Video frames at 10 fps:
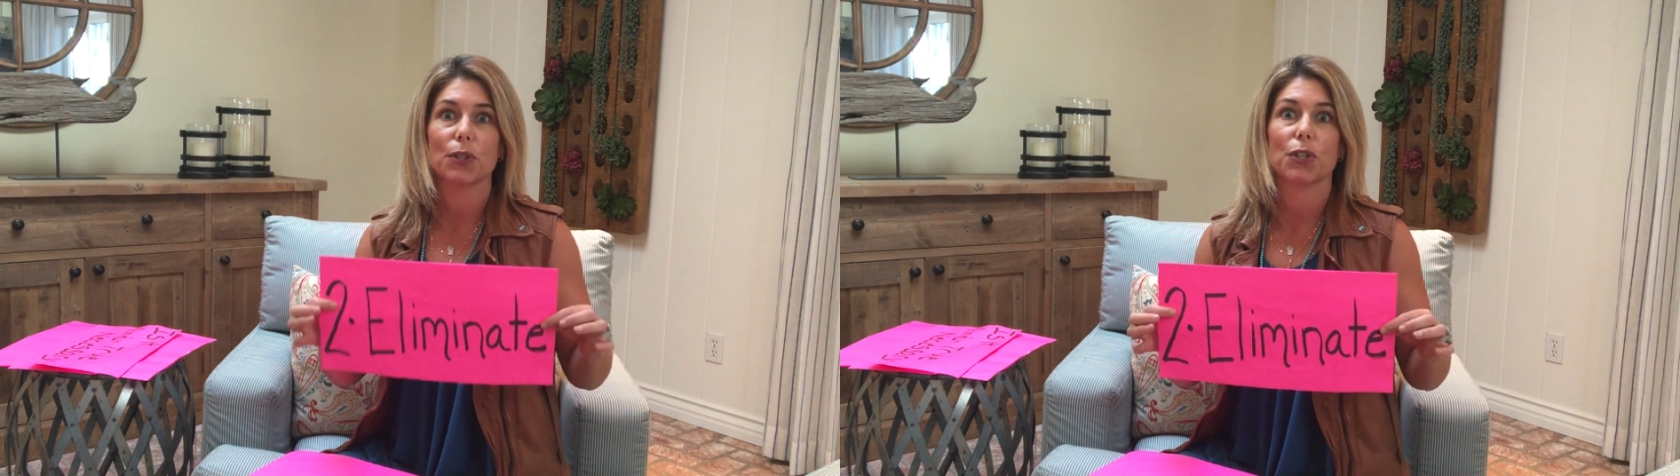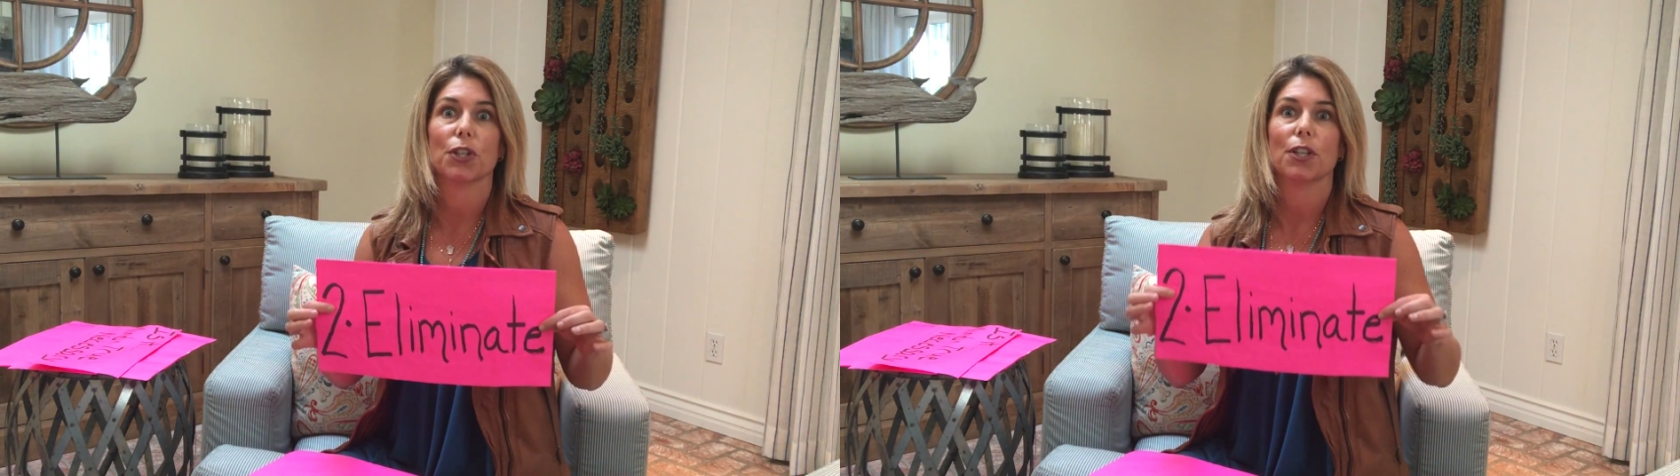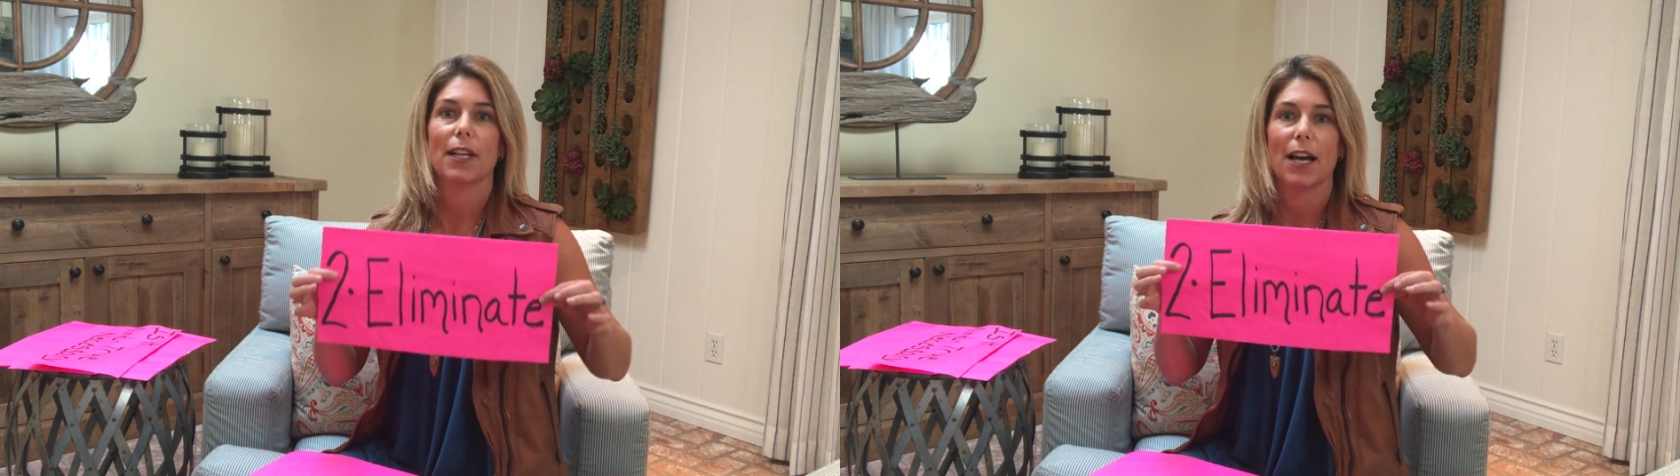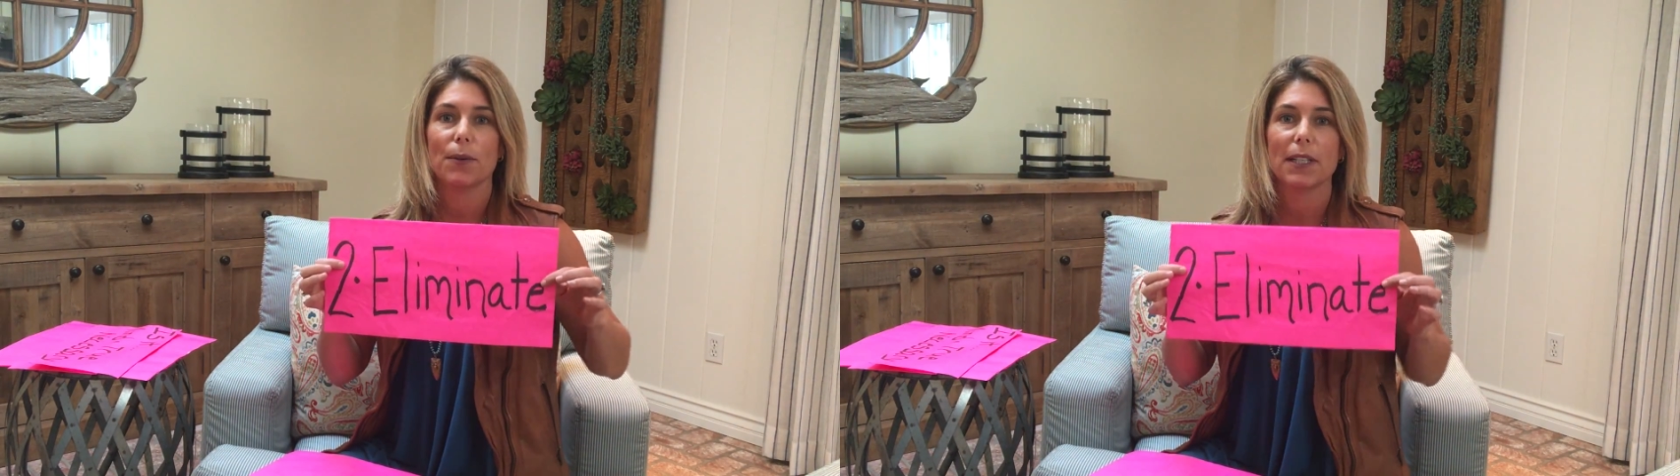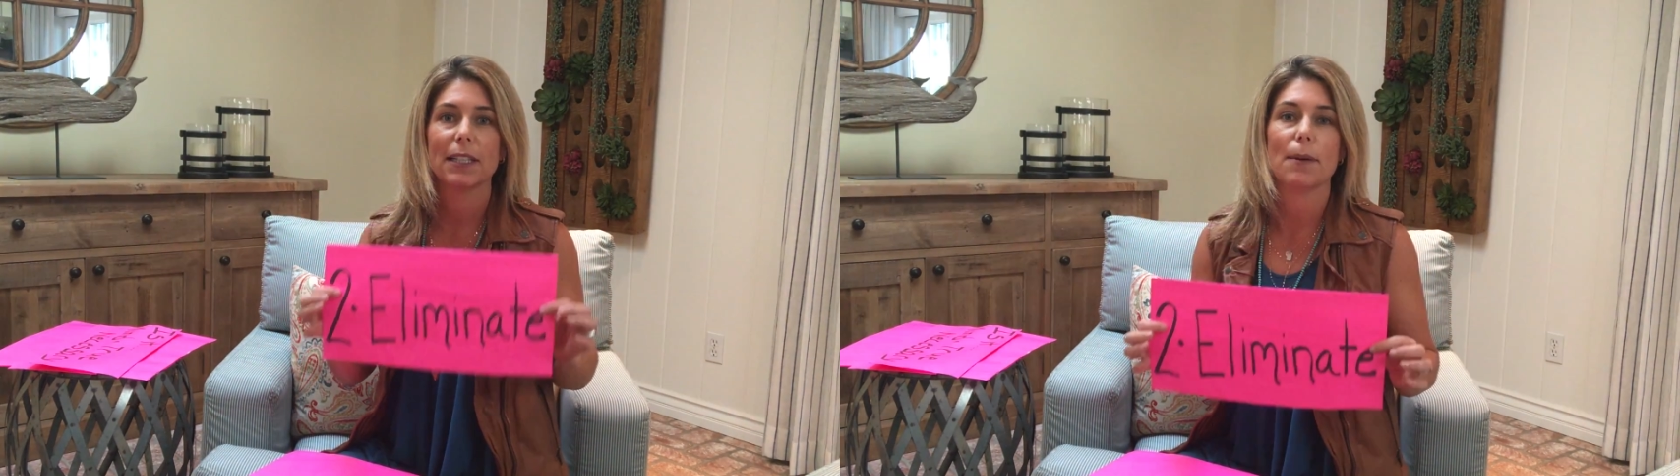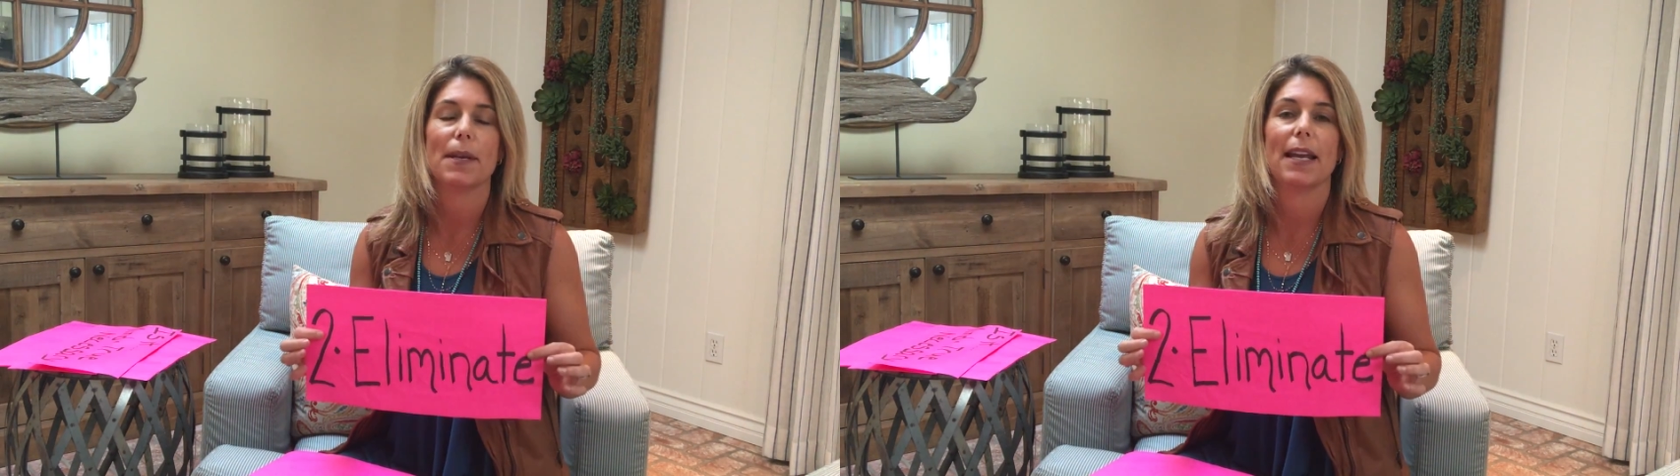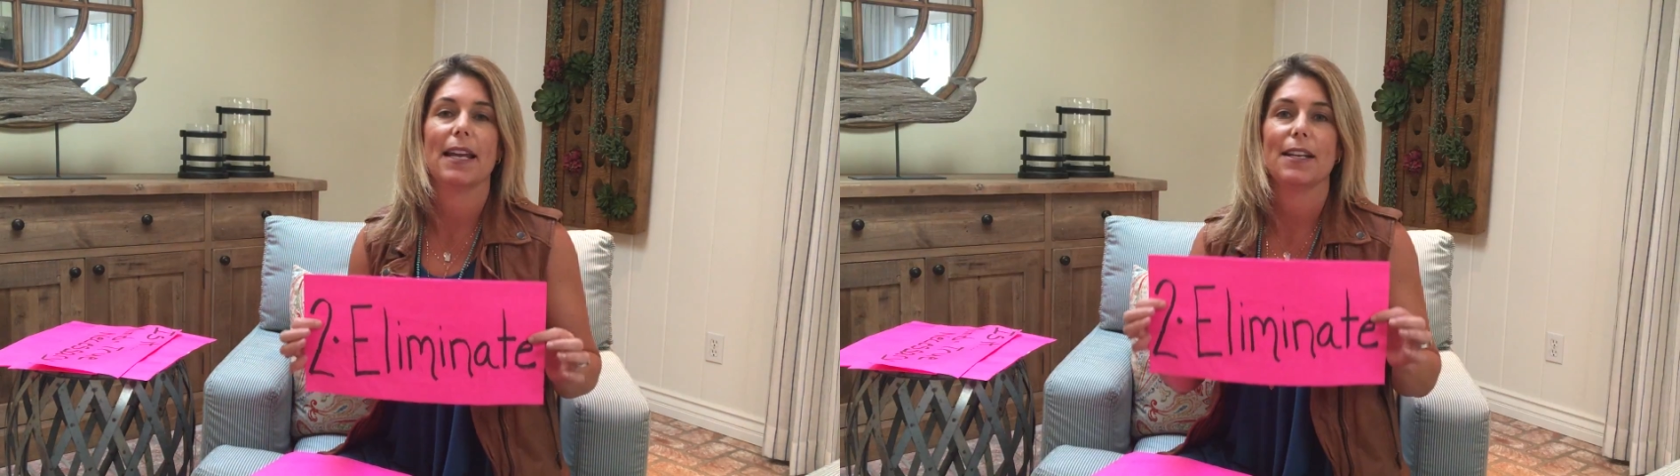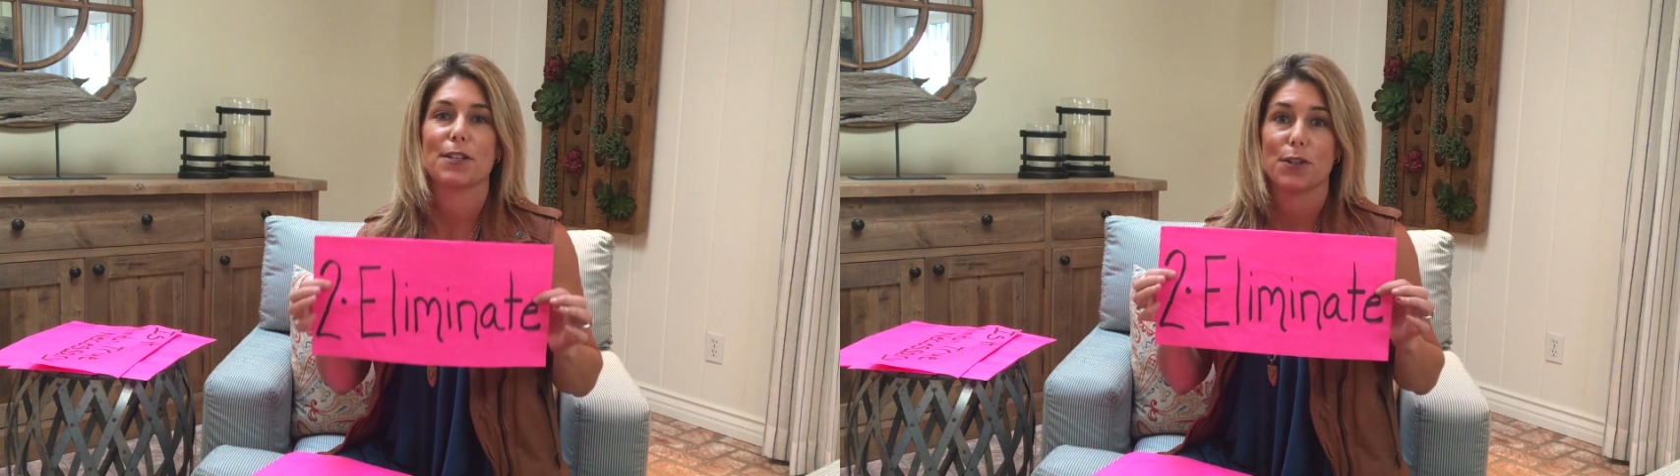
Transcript: learn how to eliminate